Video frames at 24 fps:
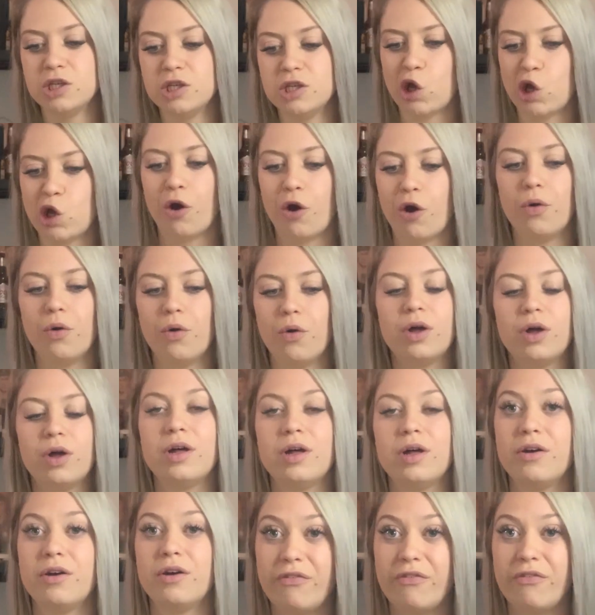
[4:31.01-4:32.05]
So
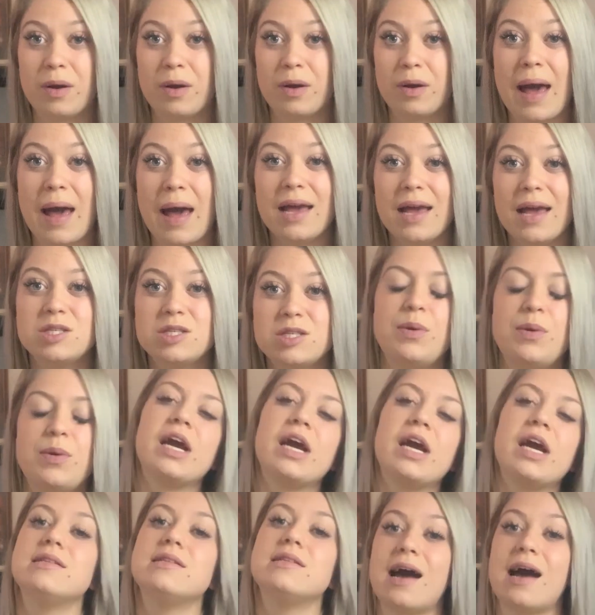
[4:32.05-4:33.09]
for my
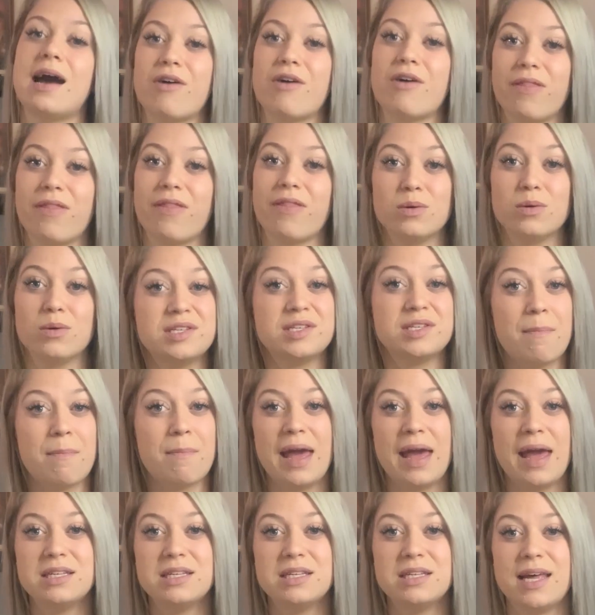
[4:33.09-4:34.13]
experience, I thought that was
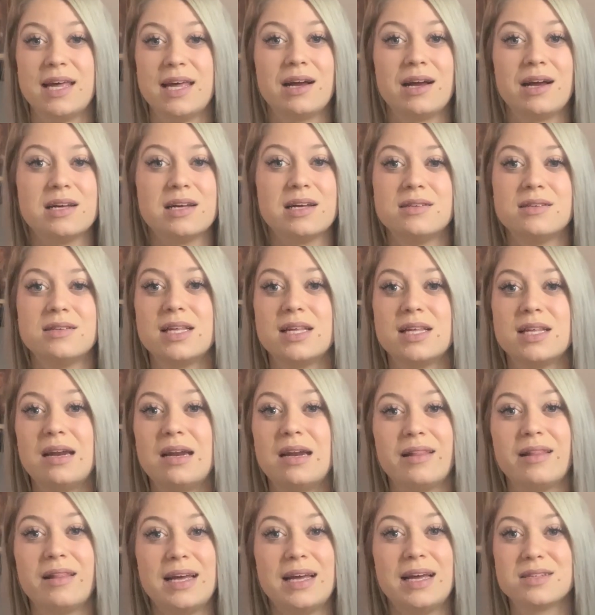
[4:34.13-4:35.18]
amazing because
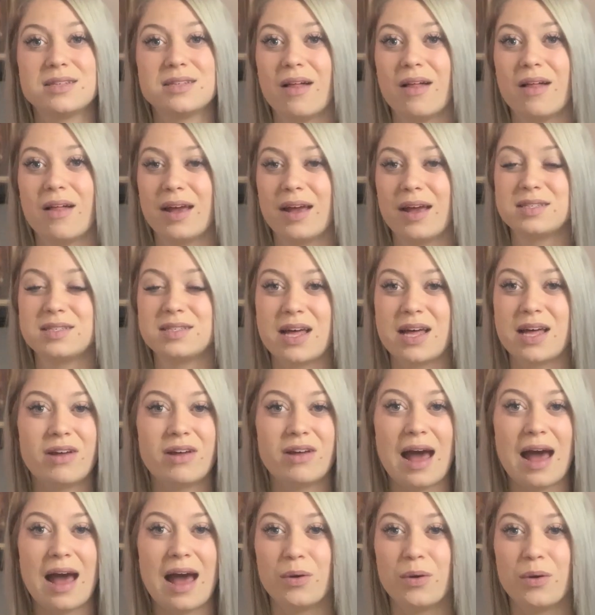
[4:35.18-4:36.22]
Italy has got like a
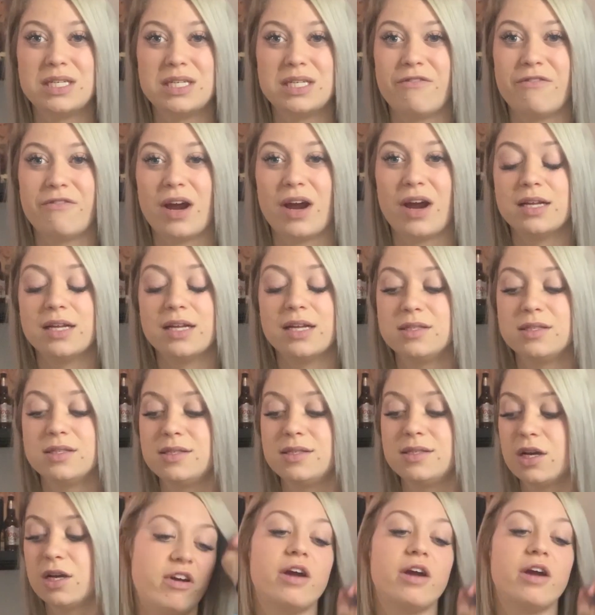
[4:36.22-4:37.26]
7-hour
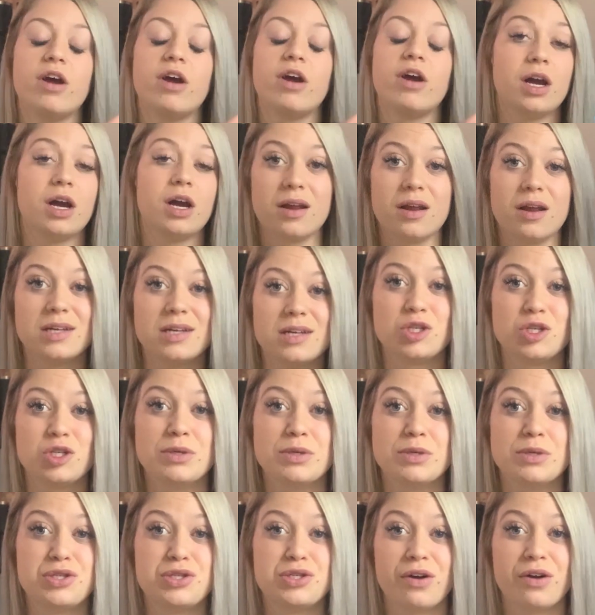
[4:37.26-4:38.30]
difference. Very, very good customer
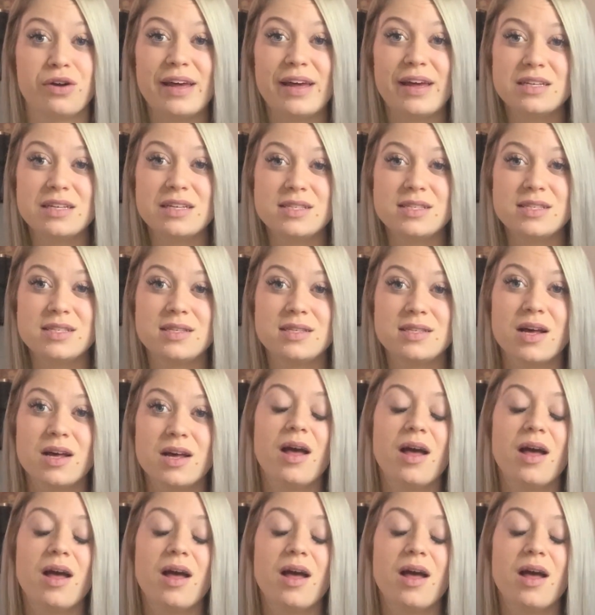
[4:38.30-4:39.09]
service.